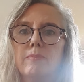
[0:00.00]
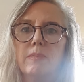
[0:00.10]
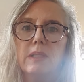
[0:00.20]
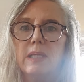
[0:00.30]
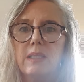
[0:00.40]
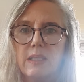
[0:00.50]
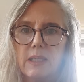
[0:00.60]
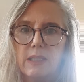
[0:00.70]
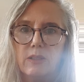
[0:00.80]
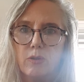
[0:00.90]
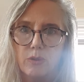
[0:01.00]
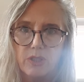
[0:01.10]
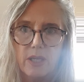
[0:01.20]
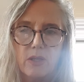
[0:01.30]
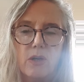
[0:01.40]
leading clinical
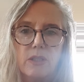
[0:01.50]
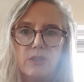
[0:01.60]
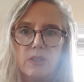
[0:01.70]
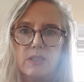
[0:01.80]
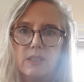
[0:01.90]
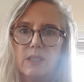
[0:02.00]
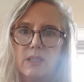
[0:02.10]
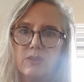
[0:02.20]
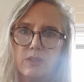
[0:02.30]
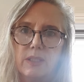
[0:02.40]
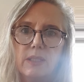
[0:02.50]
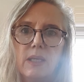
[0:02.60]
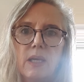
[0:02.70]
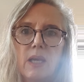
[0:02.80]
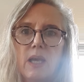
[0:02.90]
psychologists in the country,
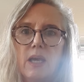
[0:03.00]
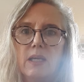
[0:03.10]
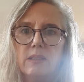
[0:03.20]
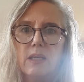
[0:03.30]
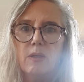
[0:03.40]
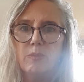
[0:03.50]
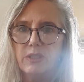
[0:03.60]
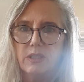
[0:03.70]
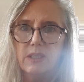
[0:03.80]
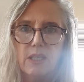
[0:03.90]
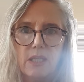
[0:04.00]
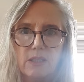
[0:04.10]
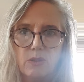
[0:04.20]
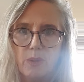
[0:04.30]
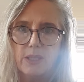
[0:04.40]
and Mr.
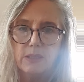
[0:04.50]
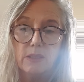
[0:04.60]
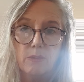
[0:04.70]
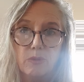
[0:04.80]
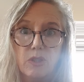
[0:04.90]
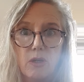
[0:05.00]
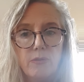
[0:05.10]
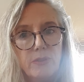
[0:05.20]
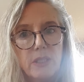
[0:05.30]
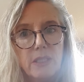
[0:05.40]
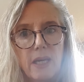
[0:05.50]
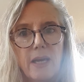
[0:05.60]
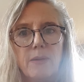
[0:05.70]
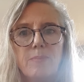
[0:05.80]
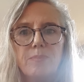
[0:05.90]
TEDx Wellington himself, DK.
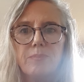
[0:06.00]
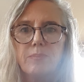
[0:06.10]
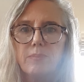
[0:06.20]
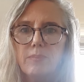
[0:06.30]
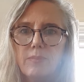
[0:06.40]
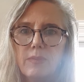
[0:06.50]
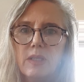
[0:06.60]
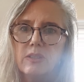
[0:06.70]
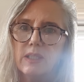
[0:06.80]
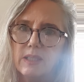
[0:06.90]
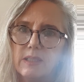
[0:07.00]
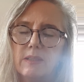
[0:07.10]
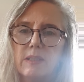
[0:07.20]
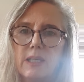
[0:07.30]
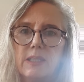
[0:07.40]
I was
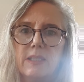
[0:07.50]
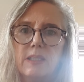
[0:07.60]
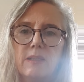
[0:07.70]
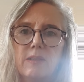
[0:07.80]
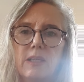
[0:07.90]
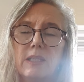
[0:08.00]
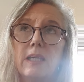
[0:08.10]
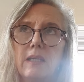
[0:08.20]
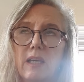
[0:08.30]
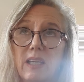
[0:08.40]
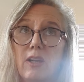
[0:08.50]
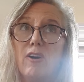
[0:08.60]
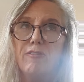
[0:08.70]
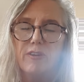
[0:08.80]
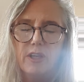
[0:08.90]
lucky
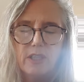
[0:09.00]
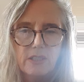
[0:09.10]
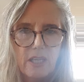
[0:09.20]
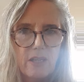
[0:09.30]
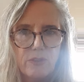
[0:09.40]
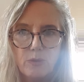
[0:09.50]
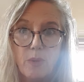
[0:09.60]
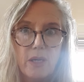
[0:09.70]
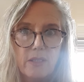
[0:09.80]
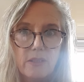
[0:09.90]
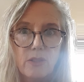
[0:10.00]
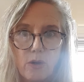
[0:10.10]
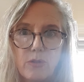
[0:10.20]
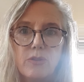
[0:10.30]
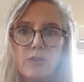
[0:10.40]
enough to have as my
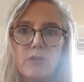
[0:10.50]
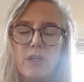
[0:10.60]
coach.